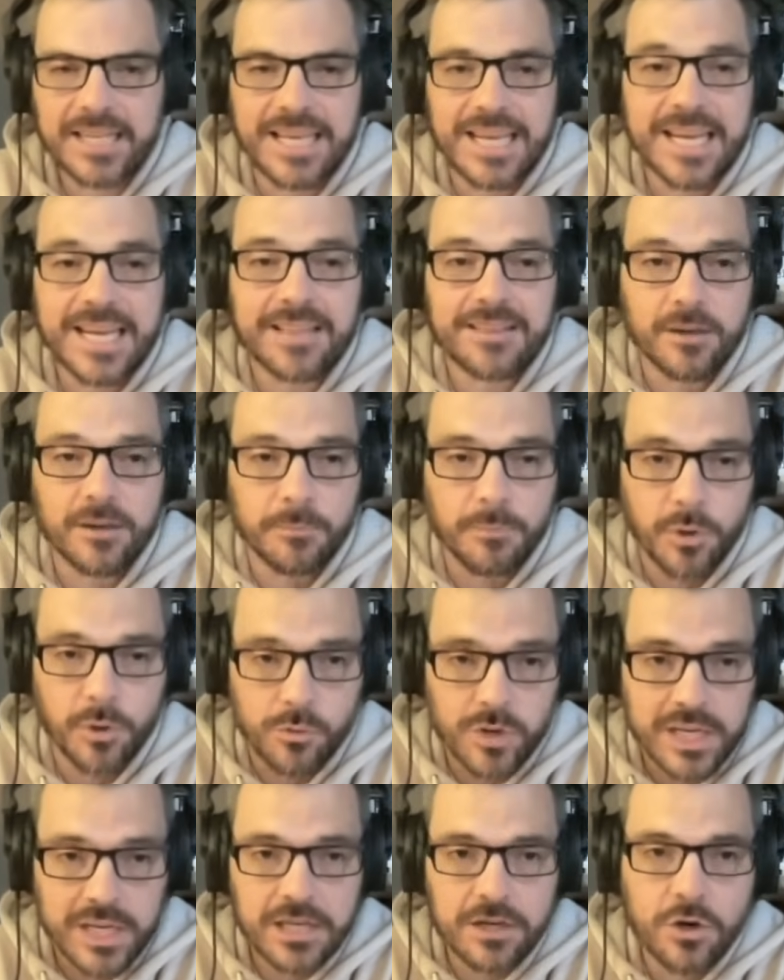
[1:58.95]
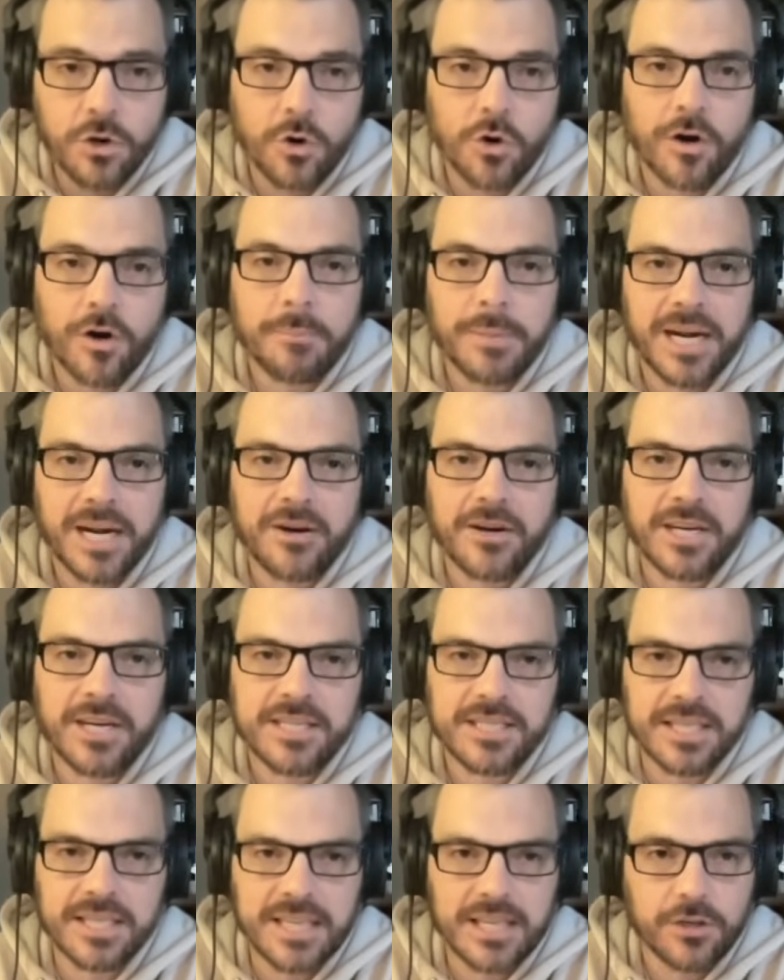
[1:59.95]
They hit the Marine Corps
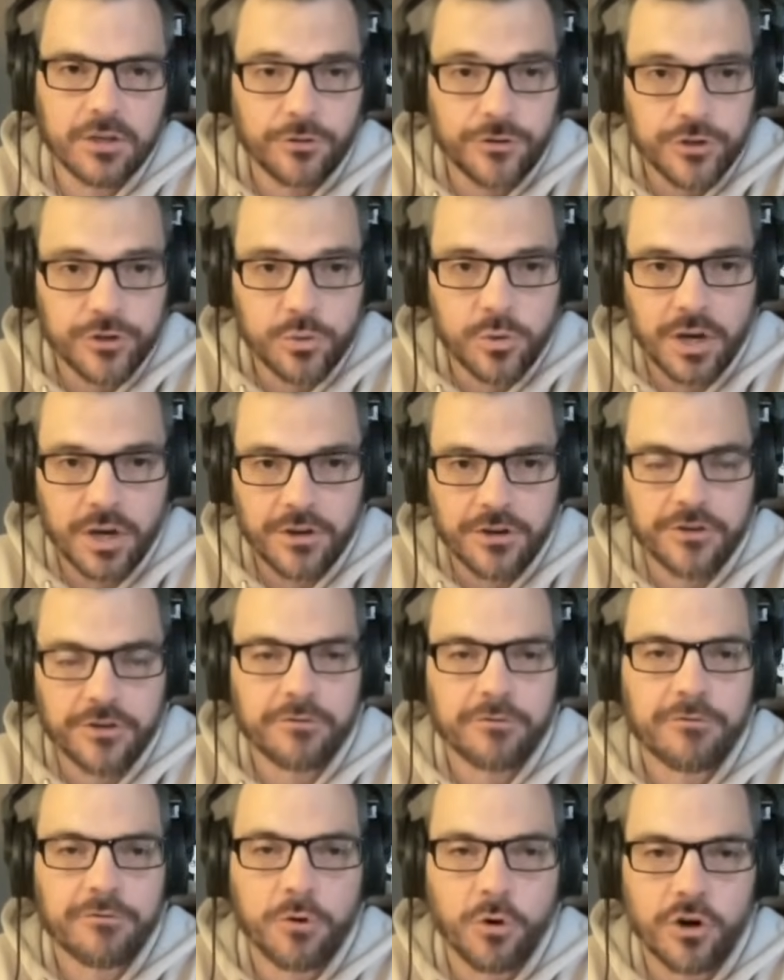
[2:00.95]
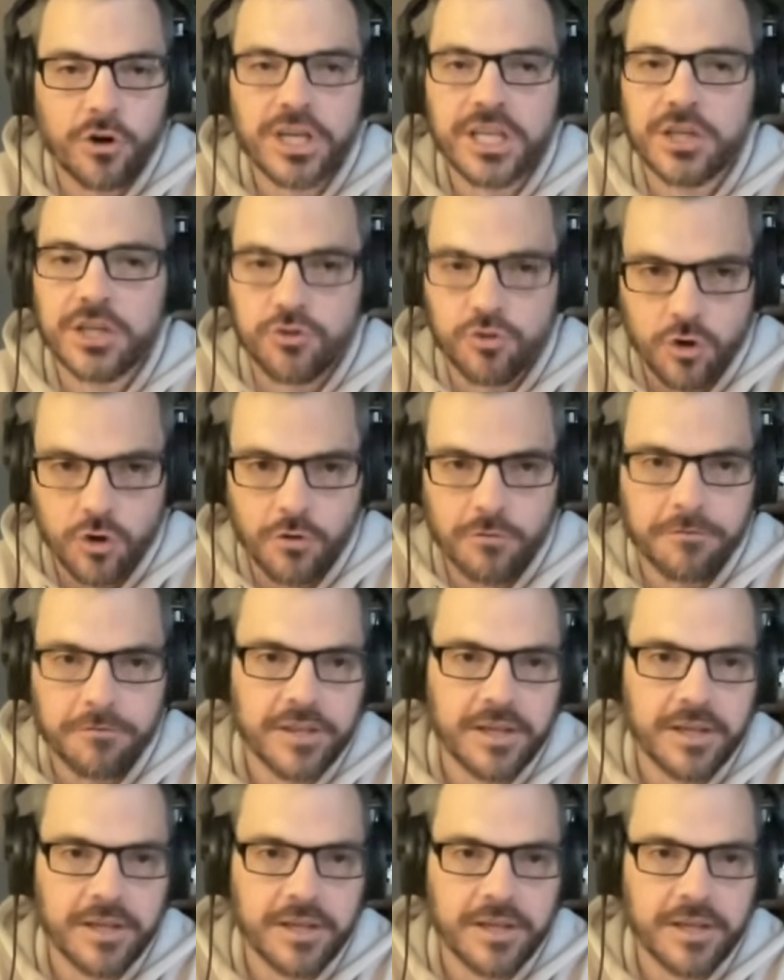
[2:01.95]
barracks and killed 240, drove the